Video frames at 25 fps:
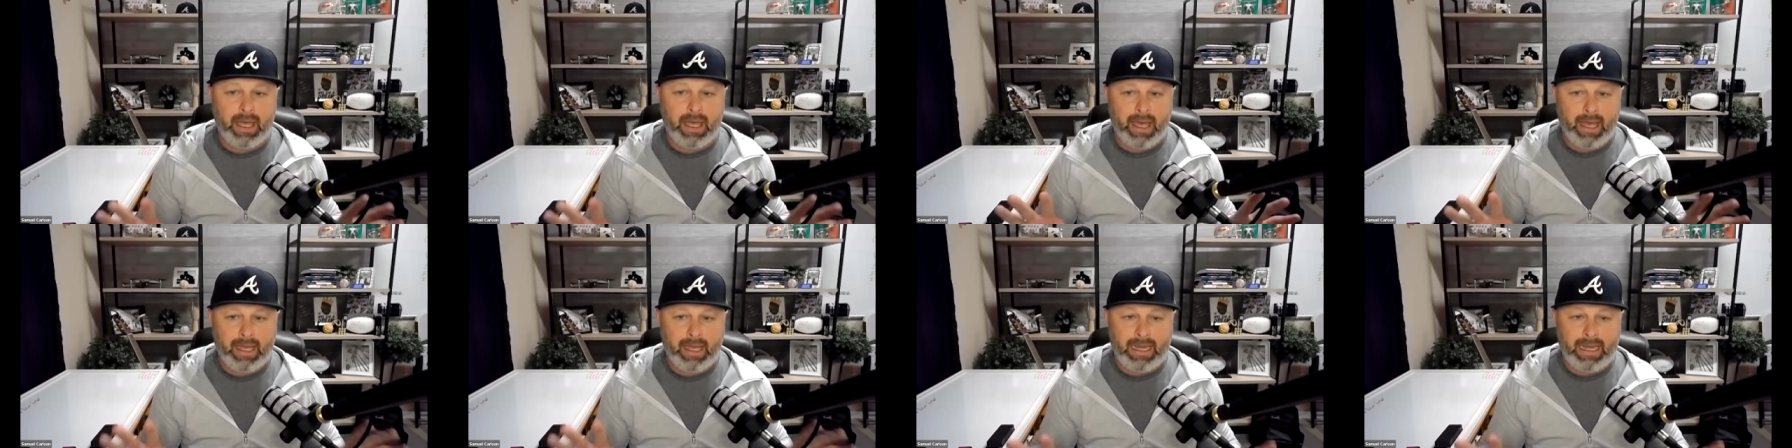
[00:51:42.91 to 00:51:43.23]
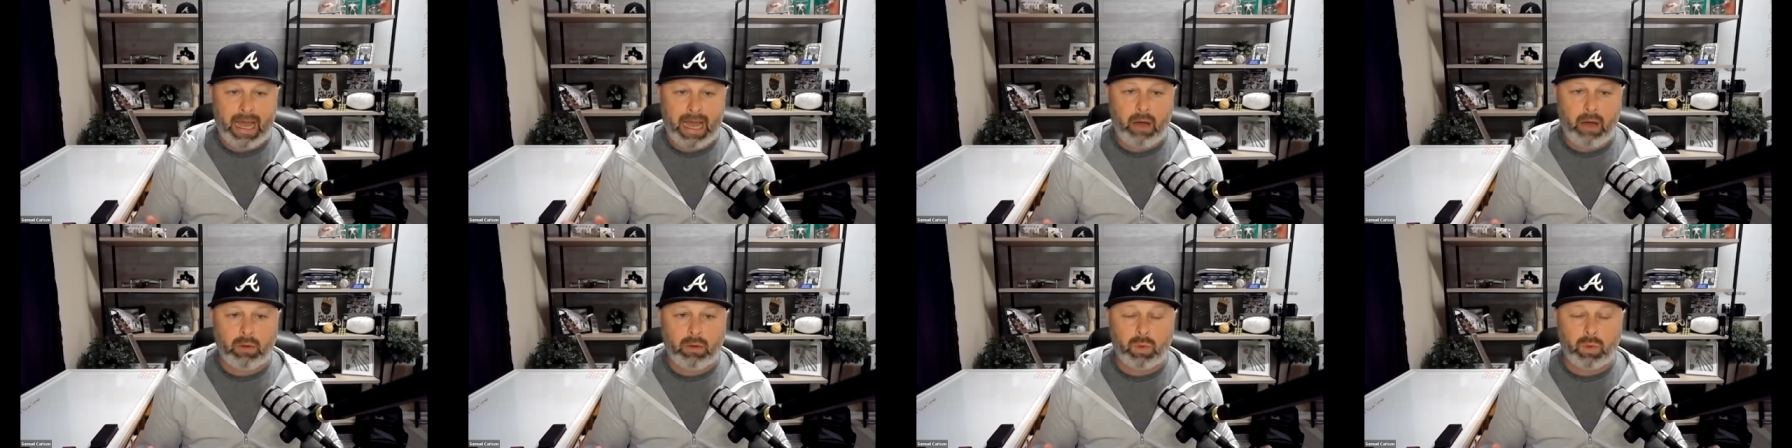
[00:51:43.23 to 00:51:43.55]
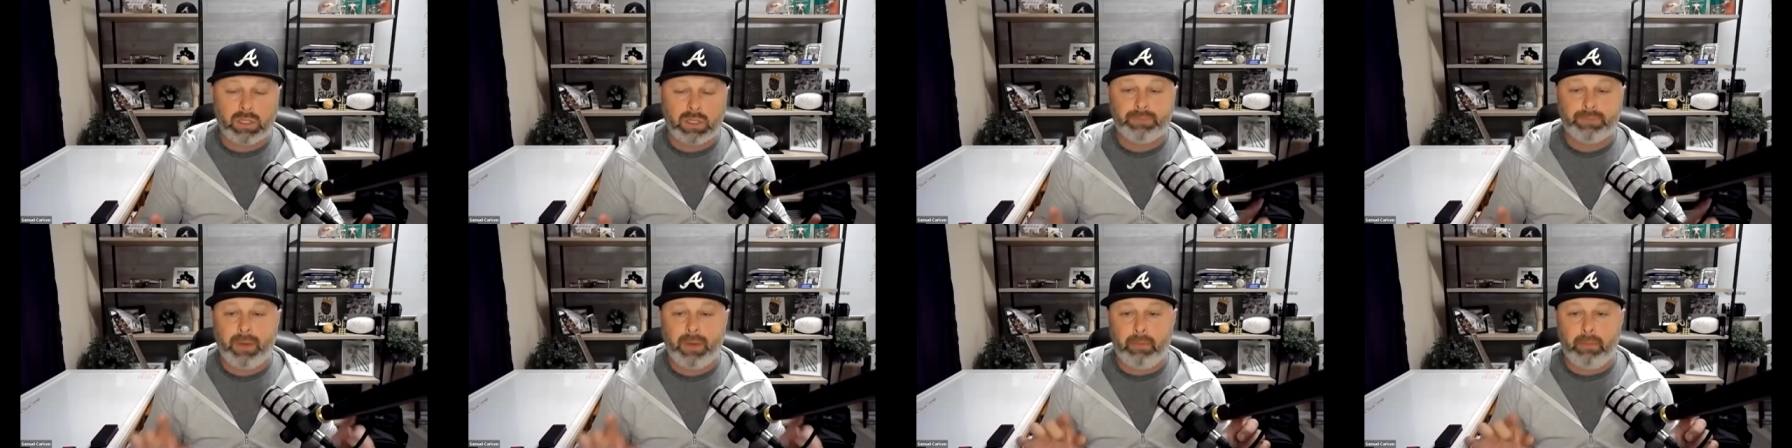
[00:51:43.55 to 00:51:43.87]
and how it
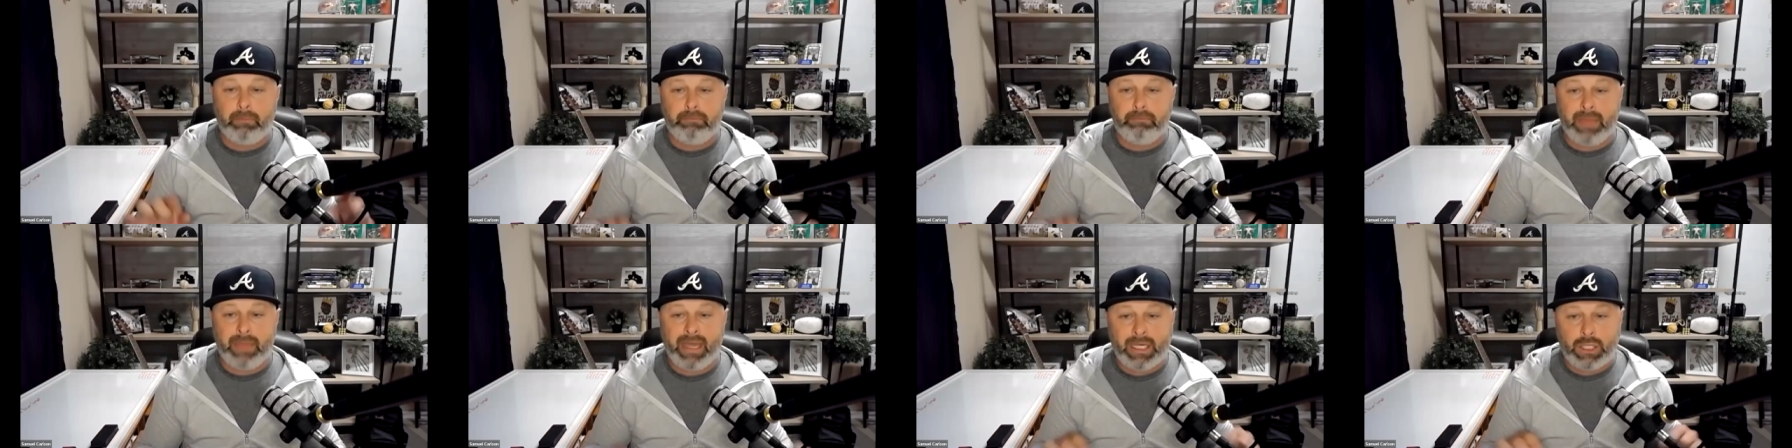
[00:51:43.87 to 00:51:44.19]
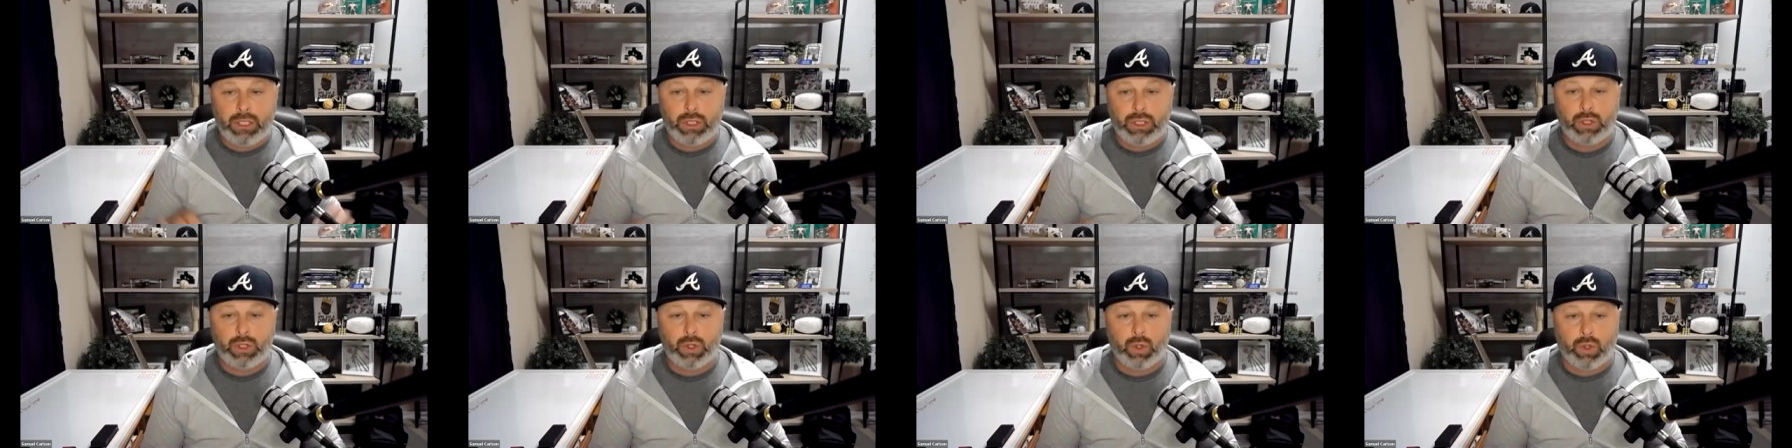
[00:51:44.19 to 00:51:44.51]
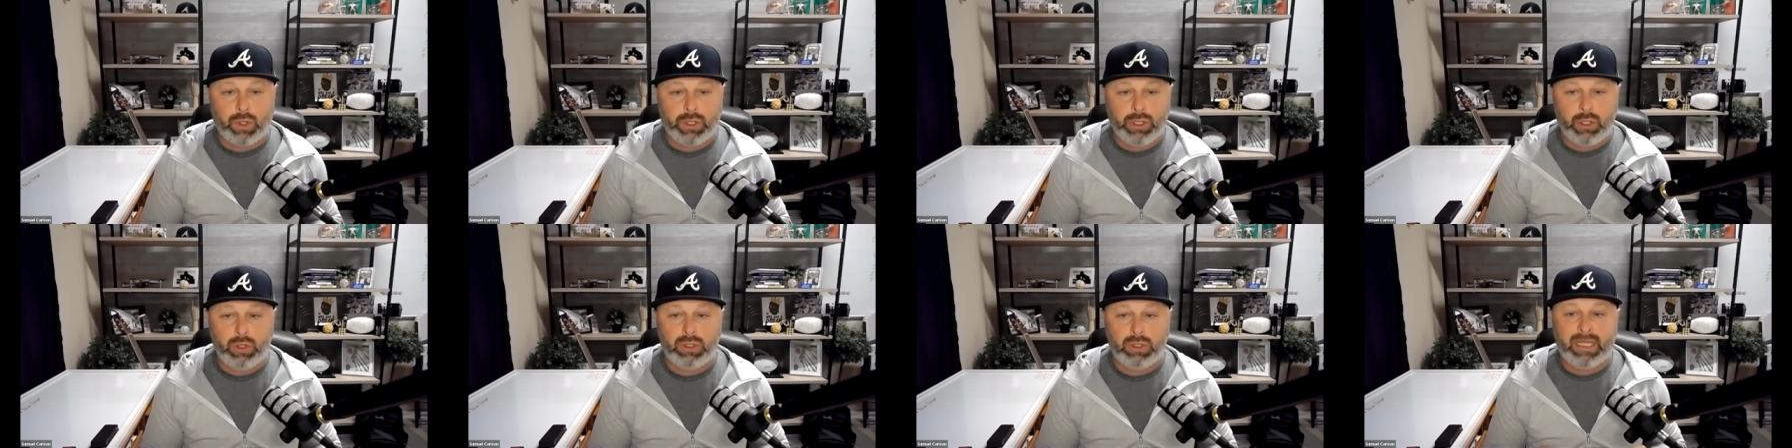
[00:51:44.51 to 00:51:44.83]
works but make
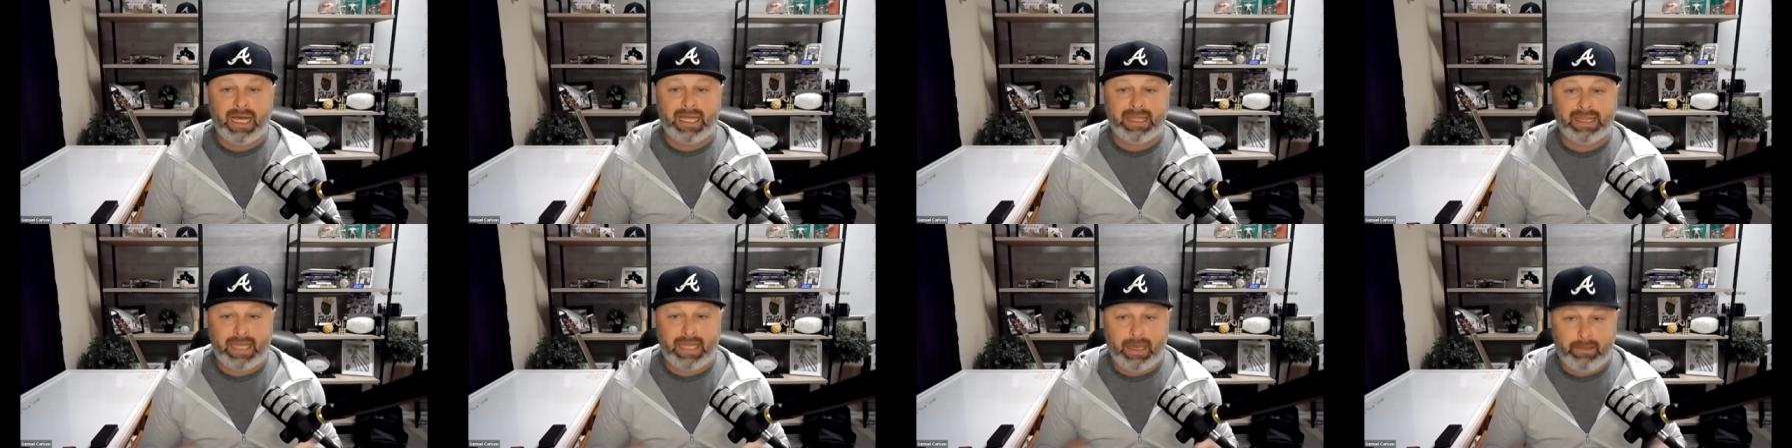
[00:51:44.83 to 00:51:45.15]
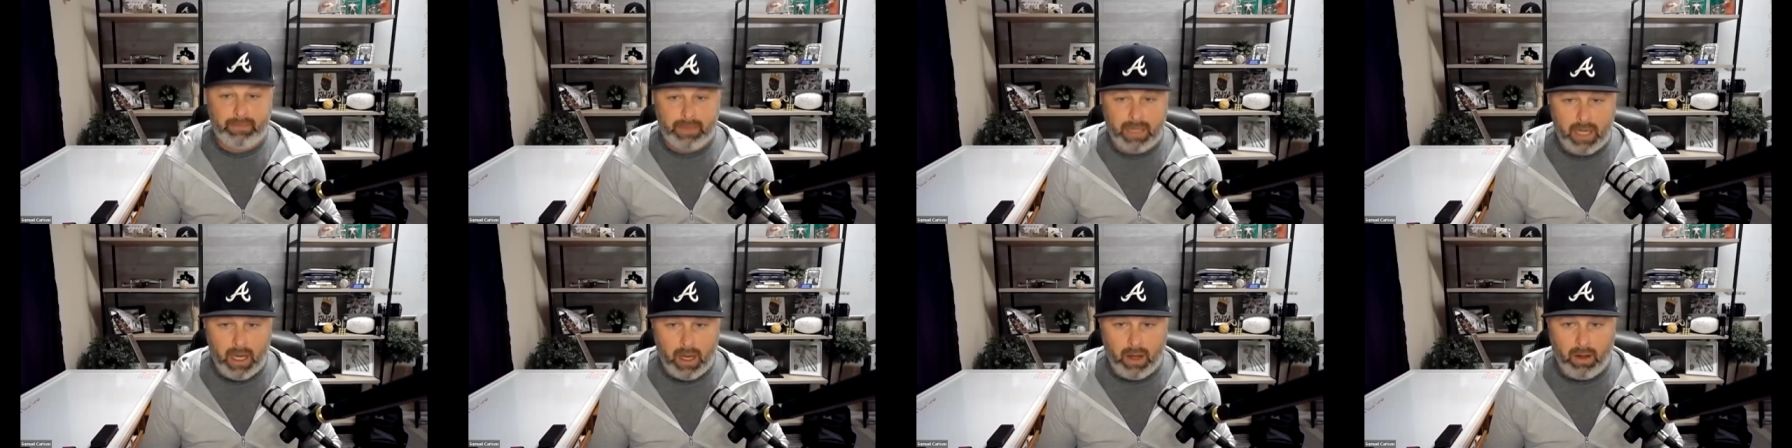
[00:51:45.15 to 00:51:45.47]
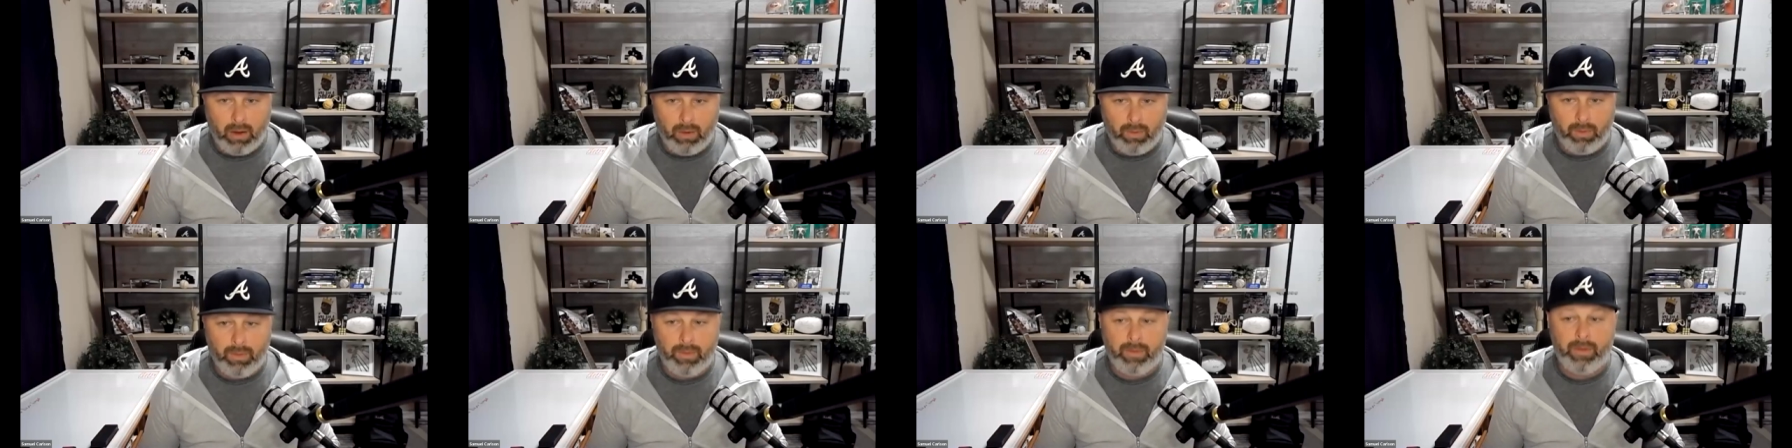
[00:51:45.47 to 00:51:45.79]
sure you let them
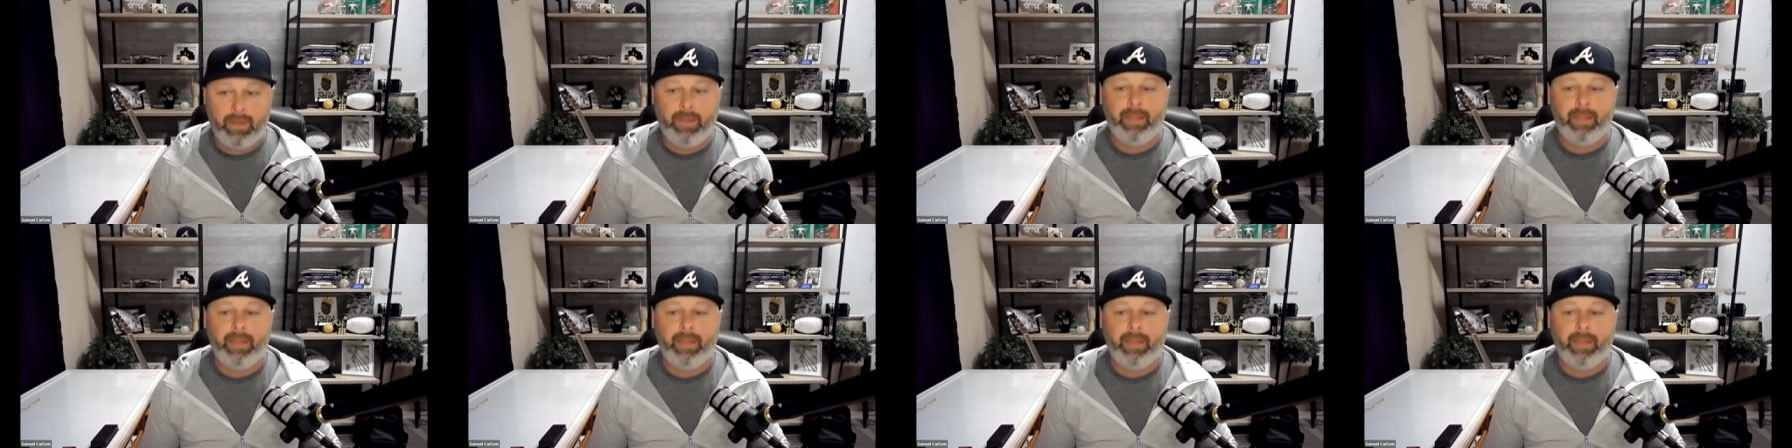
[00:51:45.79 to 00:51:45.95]
know